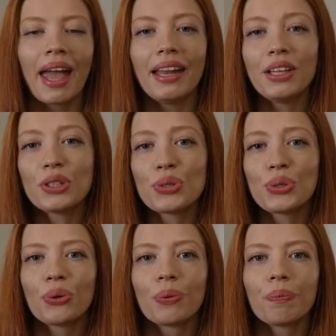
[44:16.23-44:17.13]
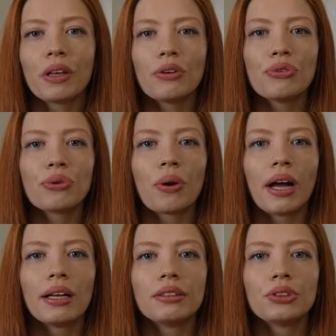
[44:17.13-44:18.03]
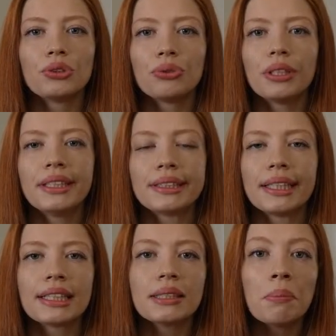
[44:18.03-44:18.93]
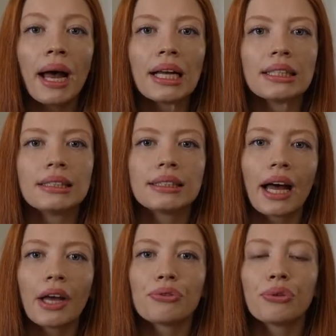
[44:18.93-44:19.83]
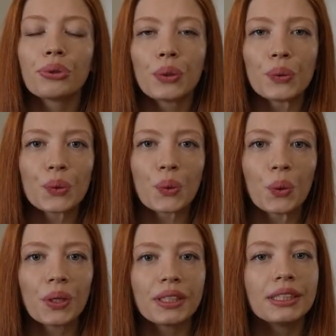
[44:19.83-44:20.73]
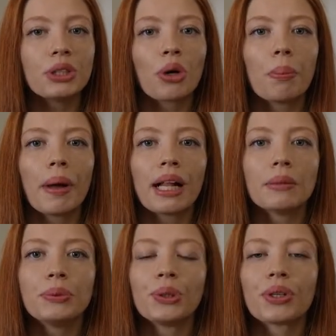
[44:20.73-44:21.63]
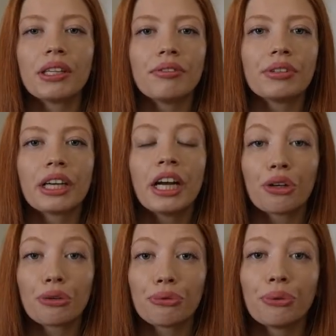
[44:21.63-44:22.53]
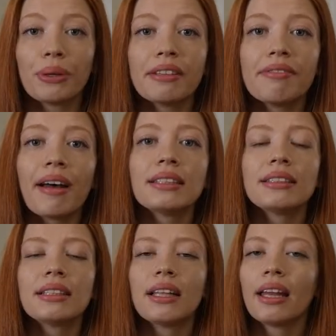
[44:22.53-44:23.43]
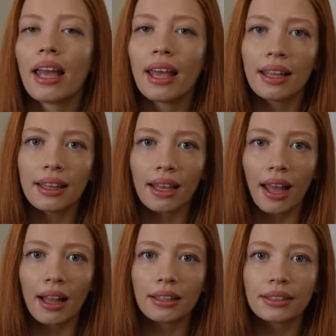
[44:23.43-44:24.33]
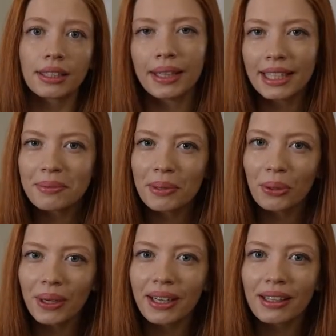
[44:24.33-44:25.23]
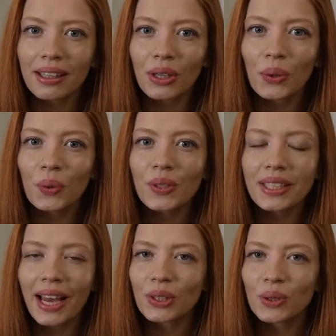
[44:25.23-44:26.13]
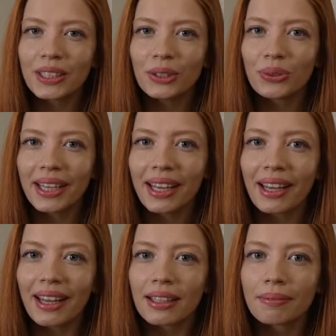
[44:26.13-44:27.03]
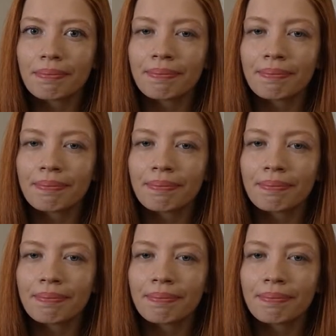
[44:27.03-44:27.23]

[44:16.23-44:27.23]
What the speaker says: And it's true. If you run 26 miles, high fructose corn syrup helps your liver refuel faster than anything else. But let's be real, who's actually drinking it?